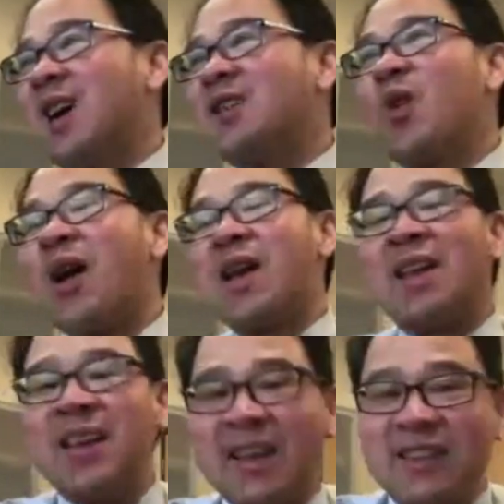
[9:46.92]
that's right.
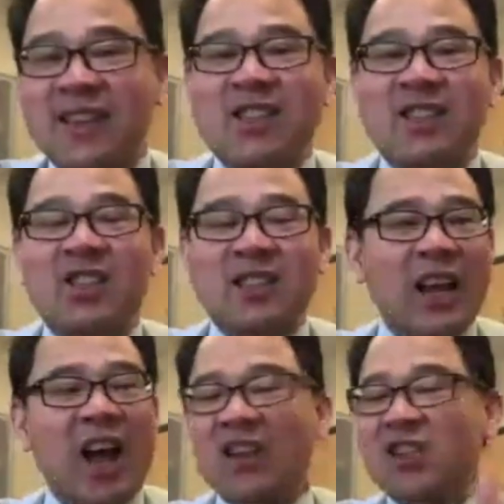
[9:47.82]
And and this
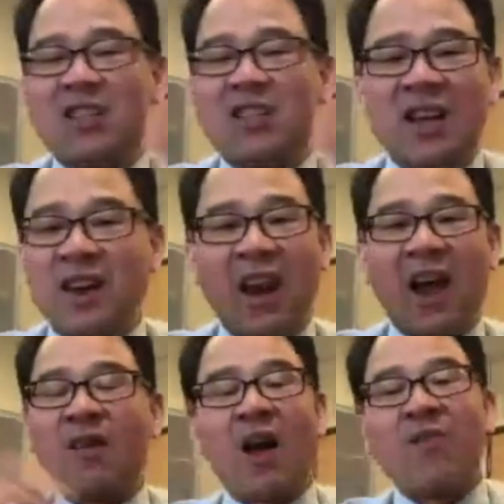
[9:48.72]
psychologist, and again,
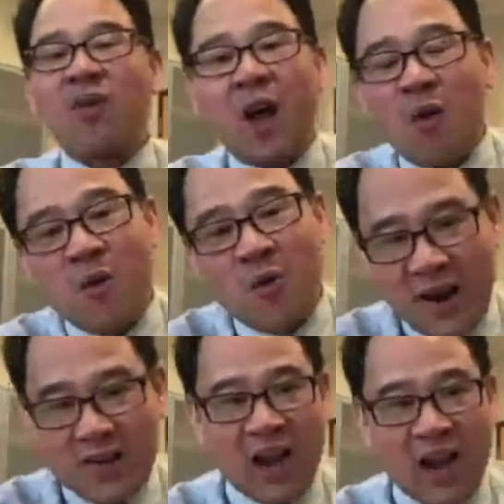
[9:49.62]
I, I forgot why I
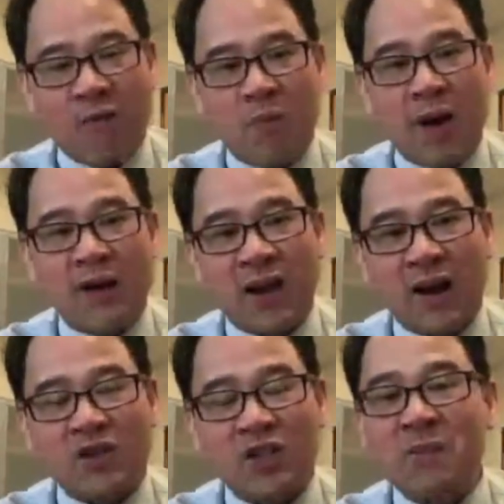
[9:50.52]
read it, Dave, but
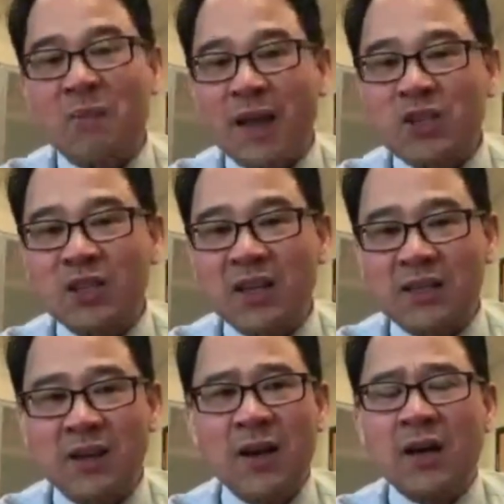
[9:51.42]
uh, she mentioned
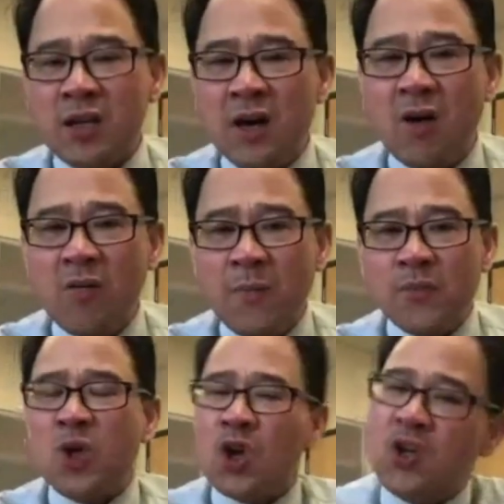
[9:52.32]
this. You know,
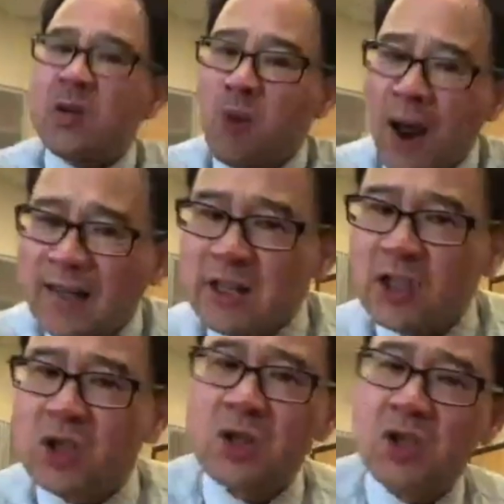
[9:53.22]
you can
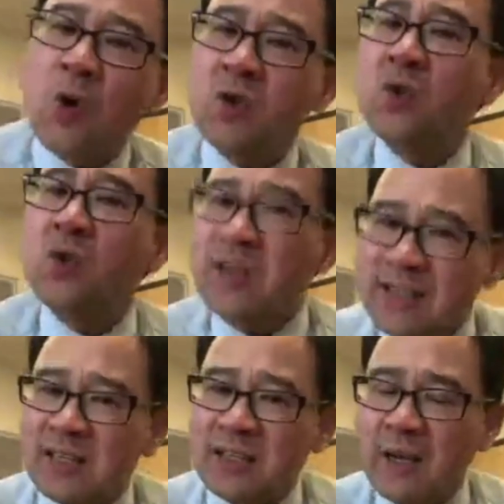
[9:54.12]
practice social
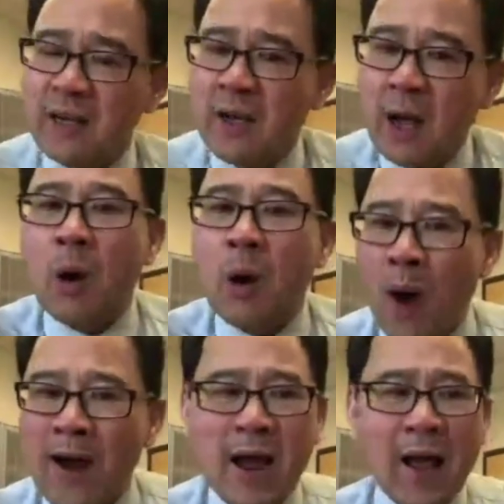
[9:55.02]
distancing, but
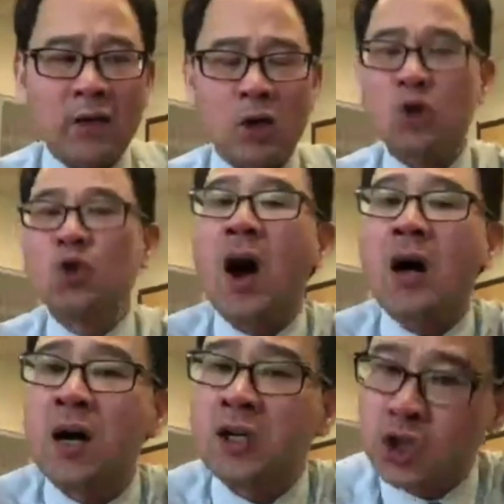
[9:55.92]
why not
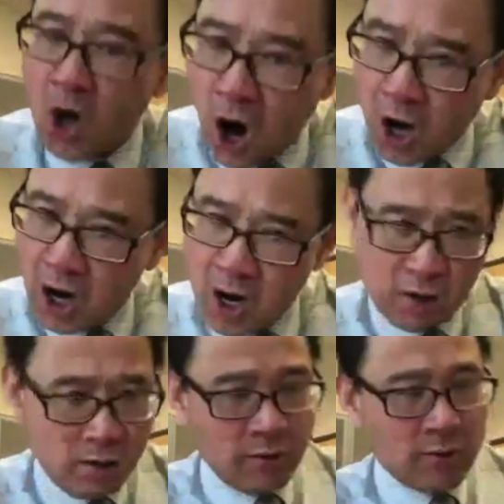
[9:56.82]
draw a chalk,
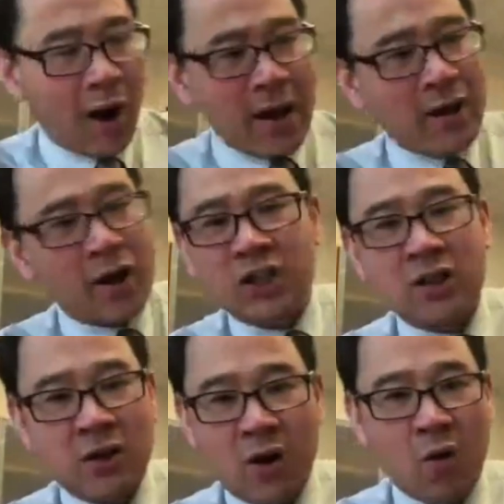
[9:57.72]
right? A
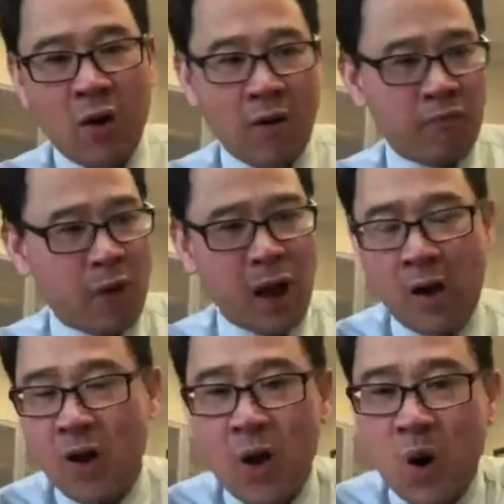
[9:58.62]
circle of
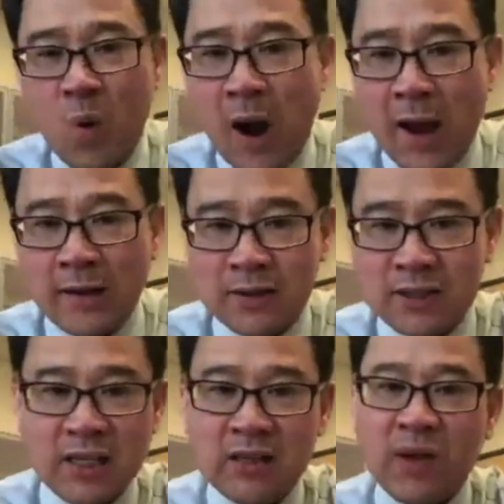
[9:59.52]
uh, what,
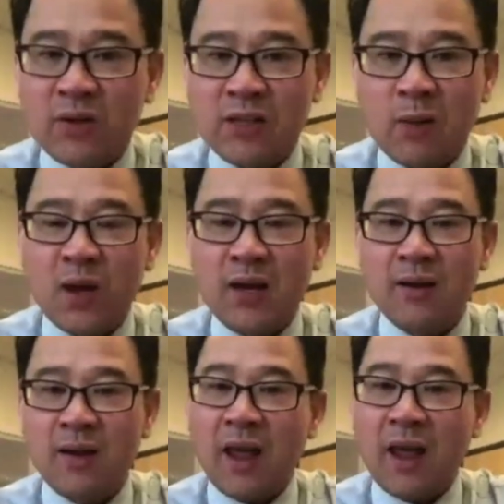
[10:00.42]
six feet or something,
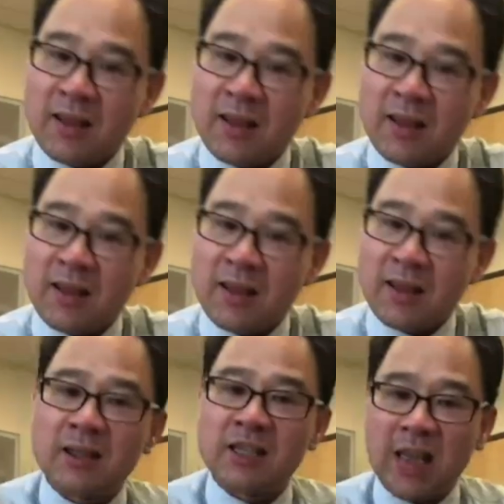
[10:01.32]
and then
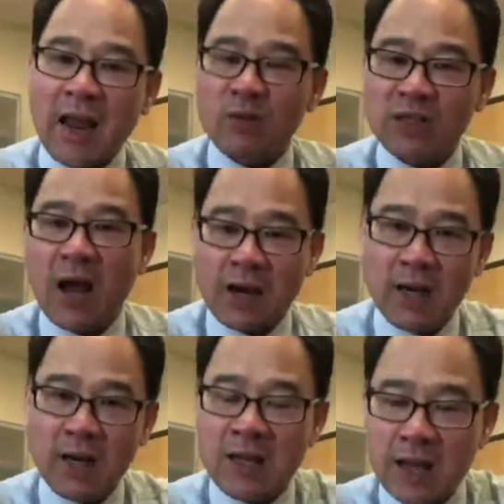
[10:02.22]
stay outside in